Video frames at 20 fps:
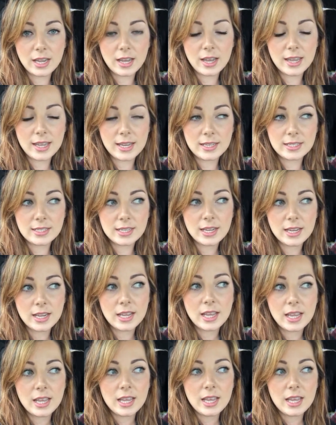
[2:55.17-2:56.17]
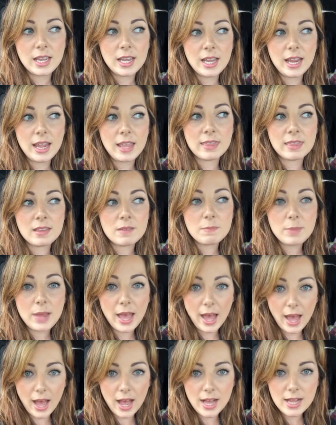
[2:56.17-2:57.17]
And in the
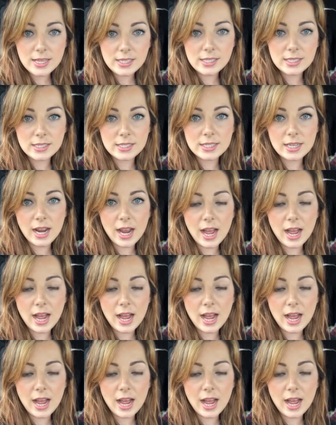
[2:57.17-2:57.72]
past,